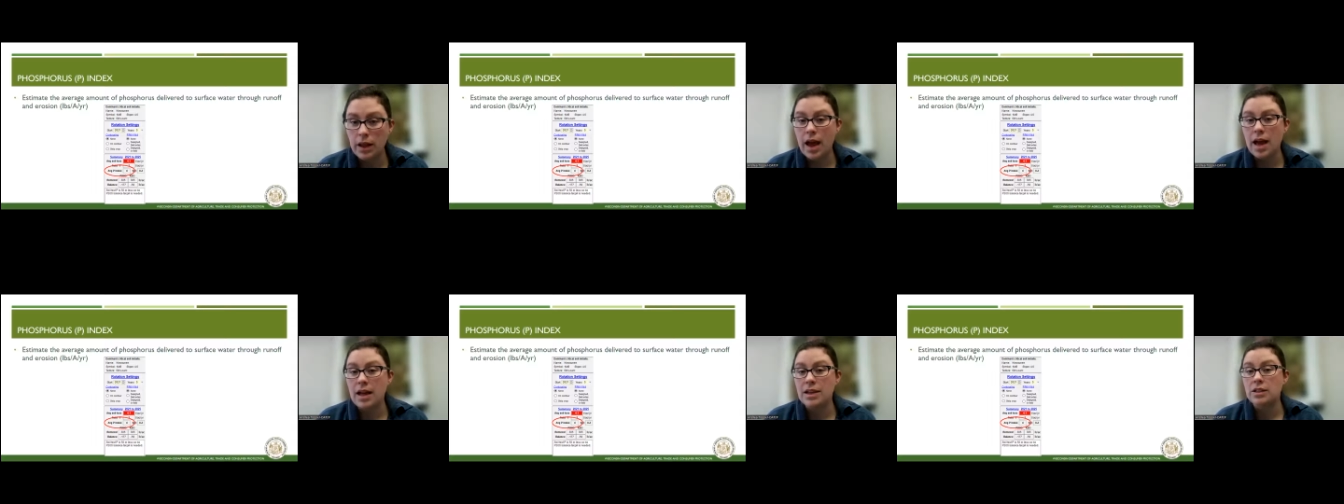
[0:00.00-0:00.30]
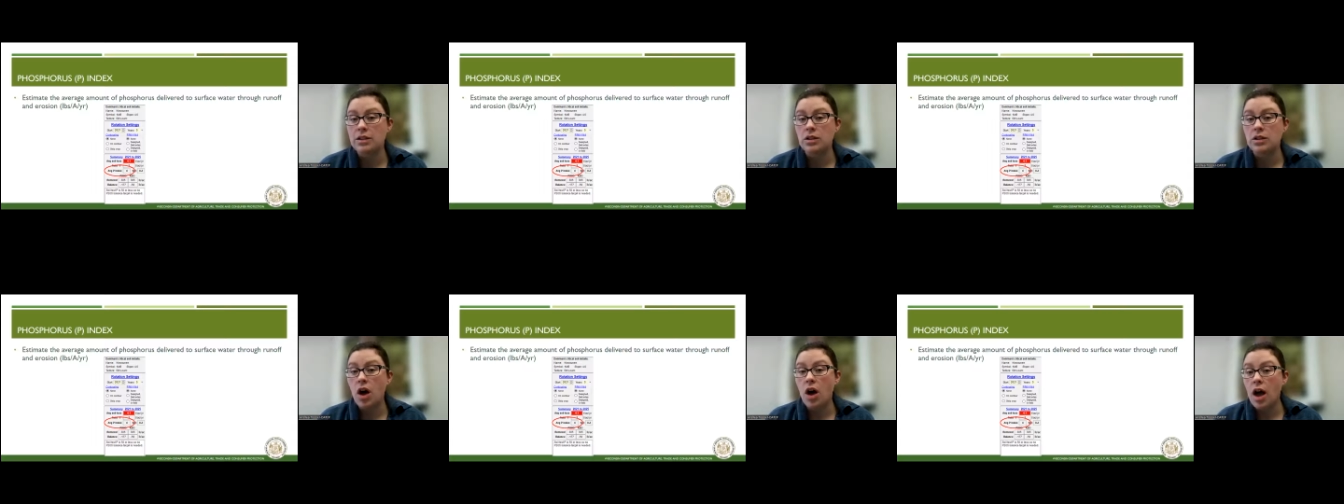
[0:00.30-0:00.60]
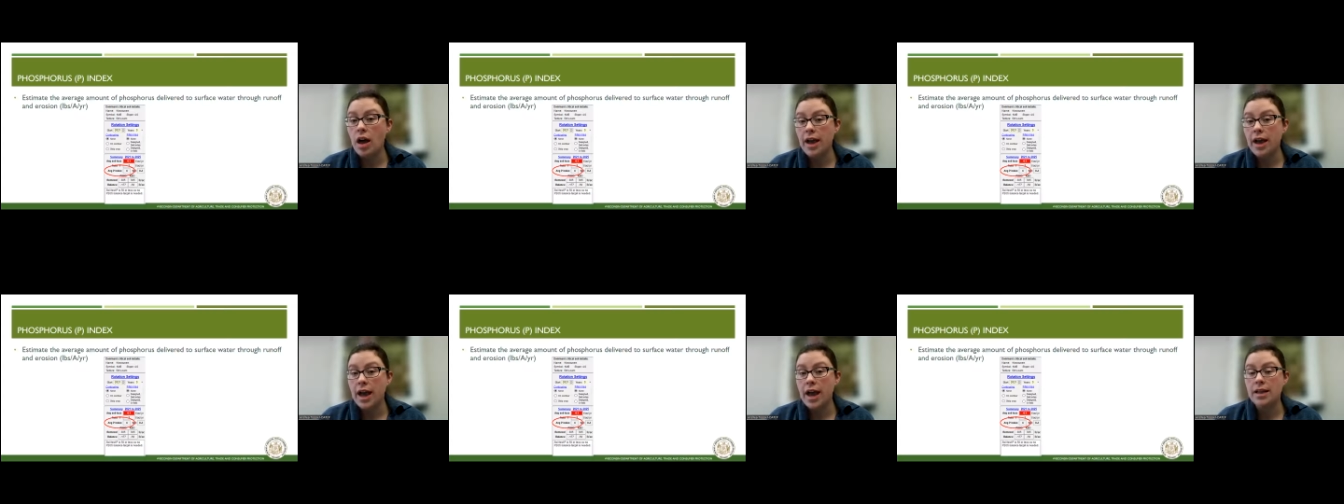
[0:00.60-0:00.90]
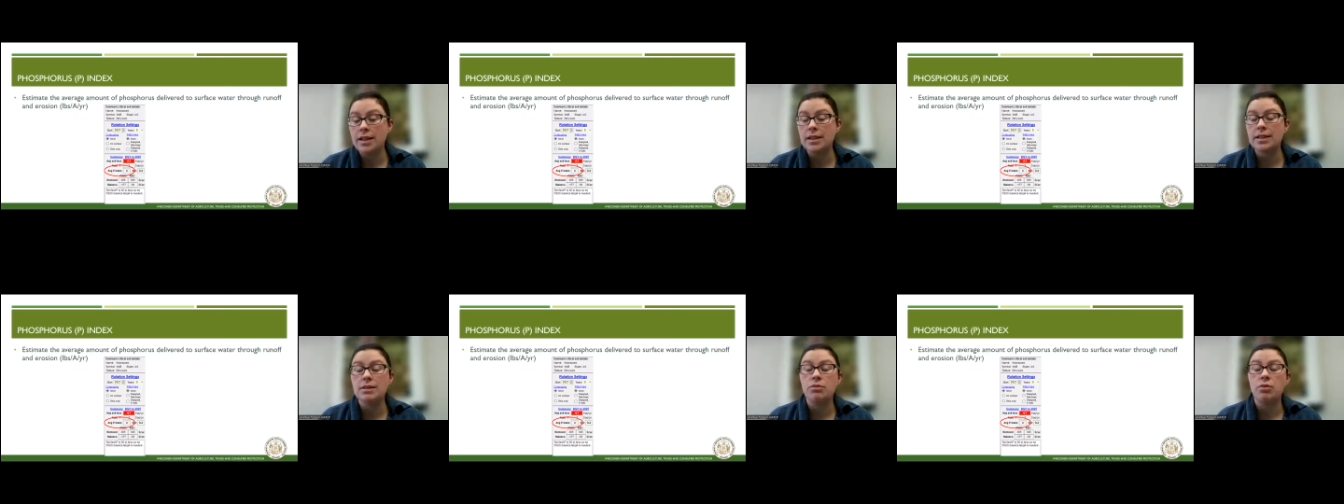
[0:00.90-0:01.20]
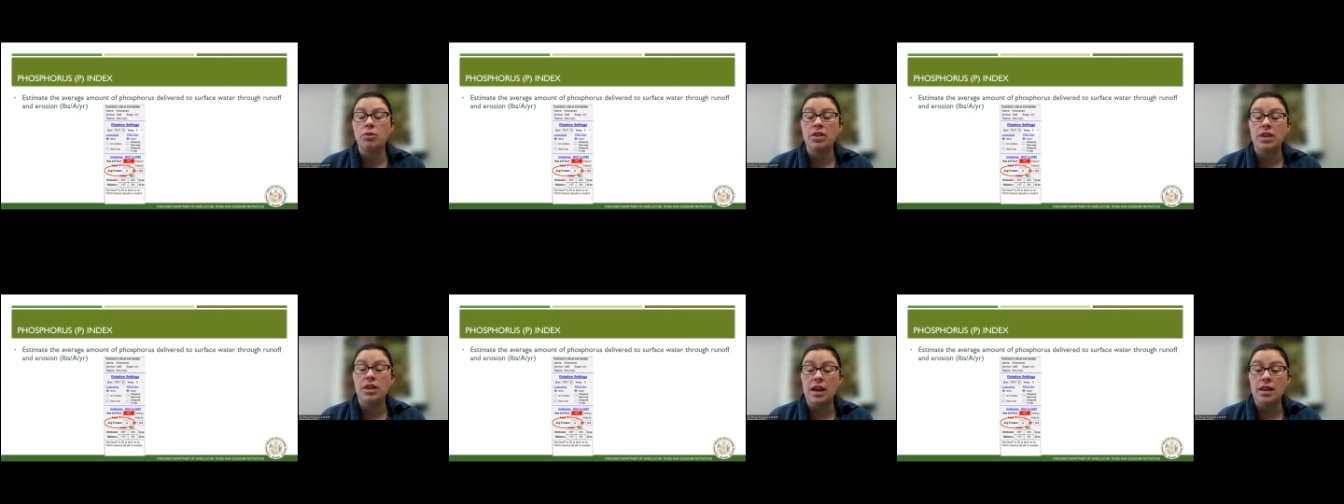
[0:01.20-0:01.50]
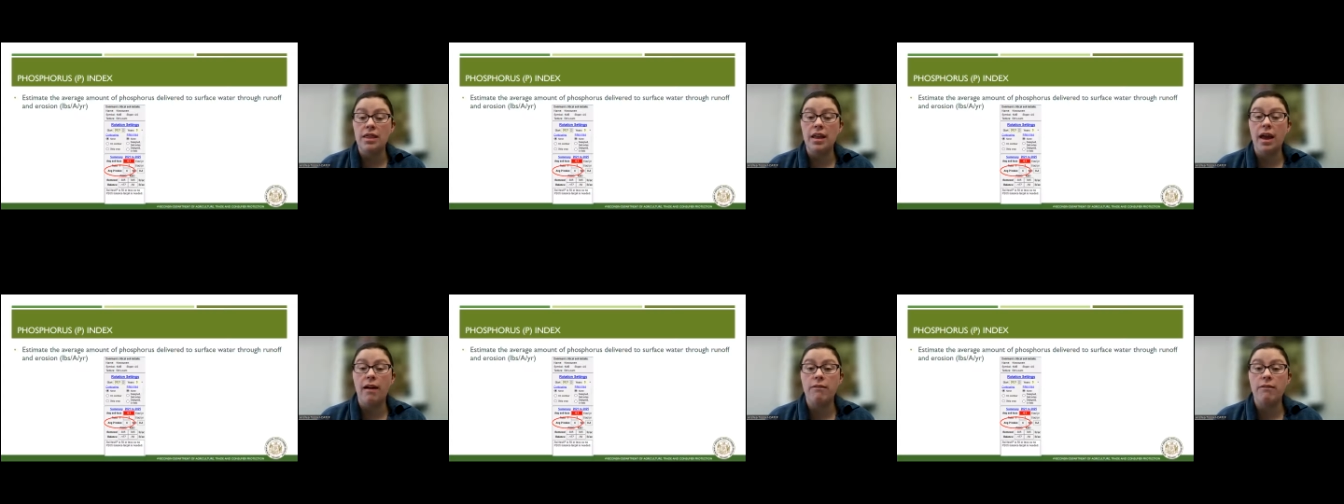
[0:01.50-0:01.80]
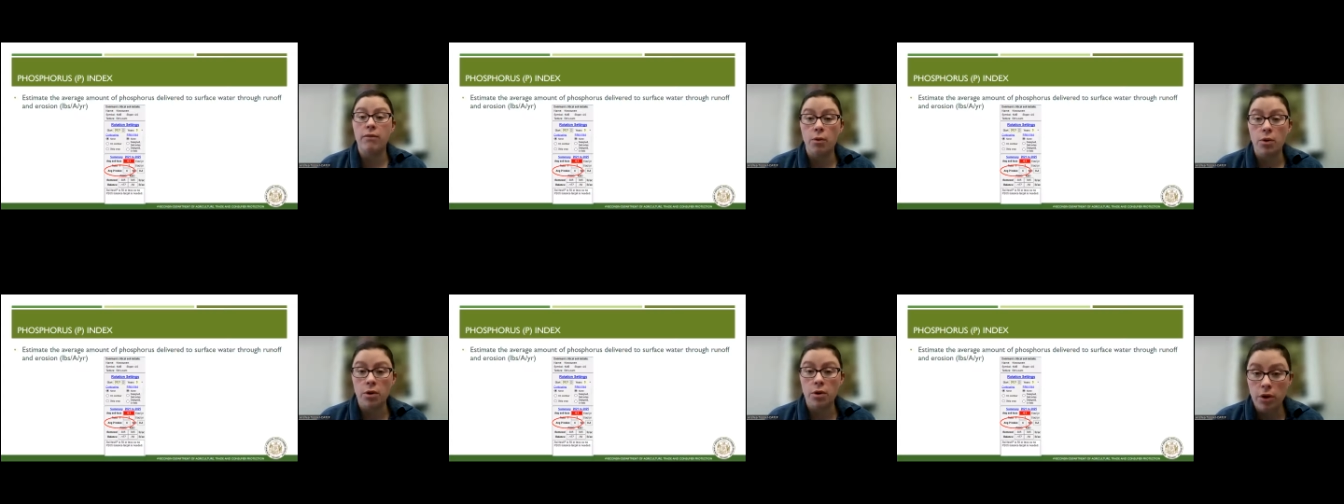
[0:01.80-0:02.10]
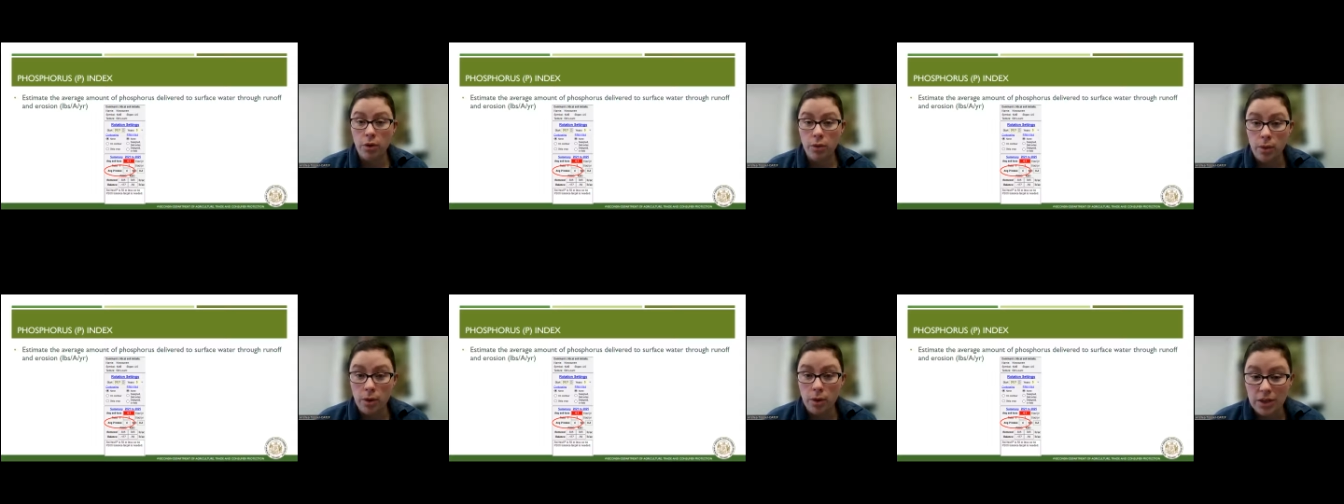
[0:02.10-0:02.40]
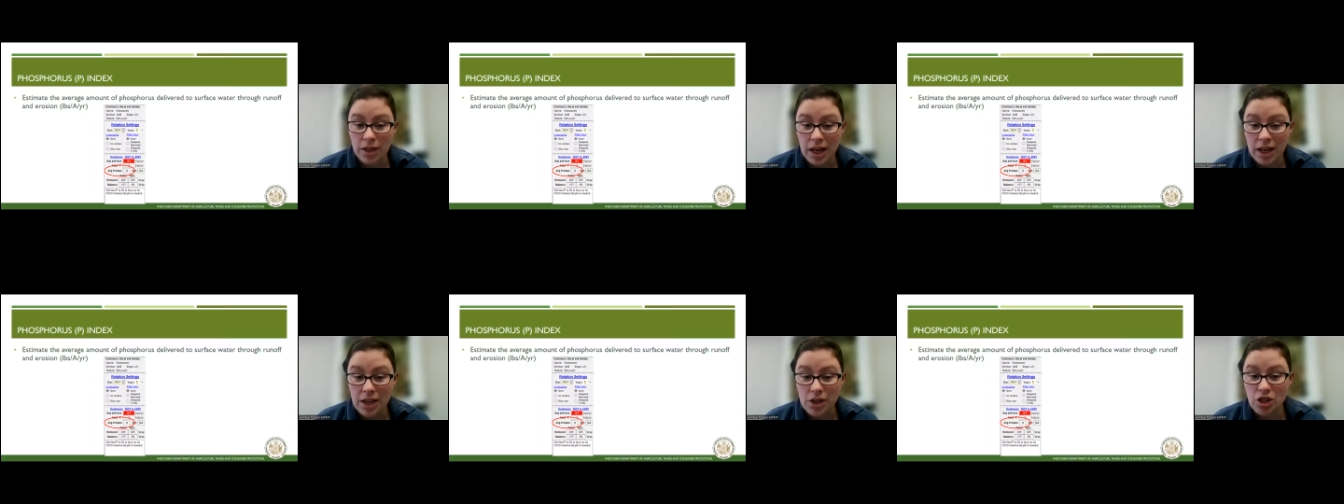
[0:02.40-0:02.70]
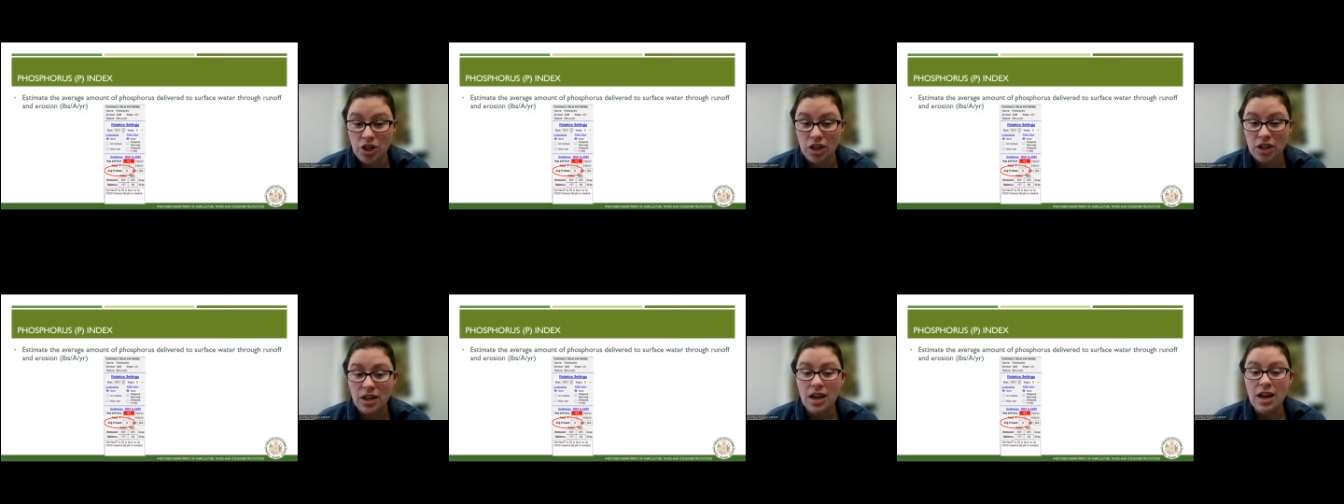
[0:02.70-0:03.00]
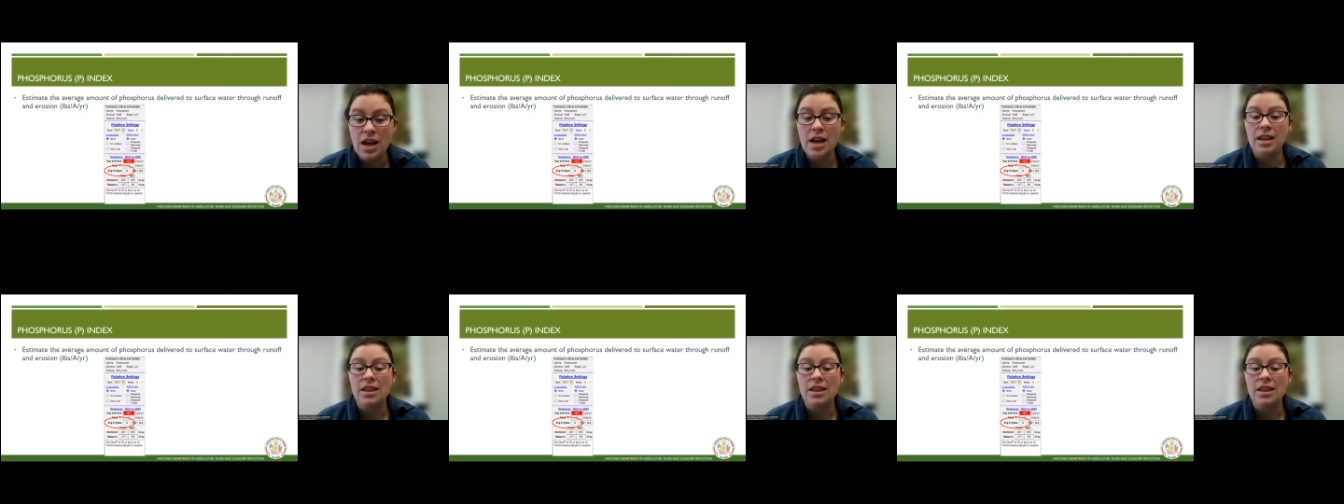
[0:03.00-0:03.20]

as long as within that 4-year rotation,